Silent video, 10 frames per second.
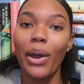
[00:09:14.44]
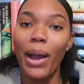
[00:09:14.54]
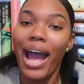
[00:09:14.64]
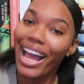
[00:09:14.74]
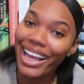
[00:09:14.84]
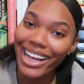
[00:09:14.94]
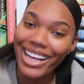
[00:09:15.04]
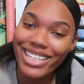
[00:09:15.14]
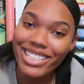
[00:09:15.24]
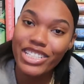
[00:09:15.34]
Hi
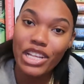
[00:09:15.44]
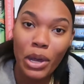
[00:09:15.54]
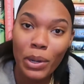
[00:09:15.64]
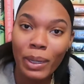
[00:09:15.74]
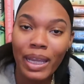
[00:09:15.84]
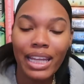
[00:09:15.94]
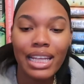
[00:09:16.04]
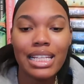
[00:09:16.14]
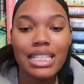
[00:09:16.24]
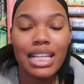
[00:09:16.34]
guys, so it
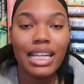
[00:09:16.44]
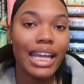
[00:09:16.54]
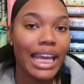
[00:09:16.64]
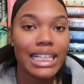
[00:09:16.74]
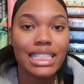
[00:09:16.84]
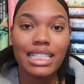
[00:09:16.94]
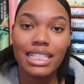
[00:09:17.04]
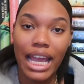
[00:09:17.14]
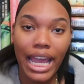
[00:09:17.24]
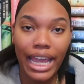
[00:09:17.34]
is the next
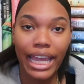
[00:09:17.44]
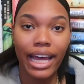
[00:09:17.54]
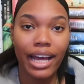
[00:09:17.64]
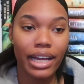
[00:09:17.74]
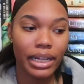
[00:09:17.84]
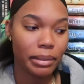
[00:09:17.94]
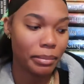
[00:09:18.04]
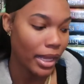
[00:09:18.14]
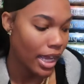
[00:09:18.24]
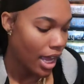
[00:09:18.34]
day.
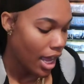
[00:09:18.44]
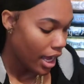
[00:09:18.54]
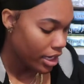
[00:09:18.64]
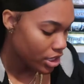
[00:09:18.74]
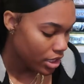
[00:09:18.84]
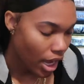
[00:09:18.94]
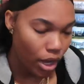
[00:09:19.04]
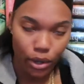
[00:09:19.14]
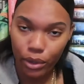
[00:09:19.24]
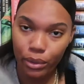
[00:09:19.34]
I just got
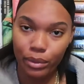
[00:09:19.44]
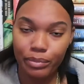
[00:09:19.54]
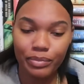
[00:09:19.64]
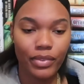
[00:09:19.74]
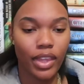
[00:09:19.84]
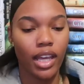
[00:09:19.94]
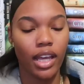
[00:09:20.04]
home,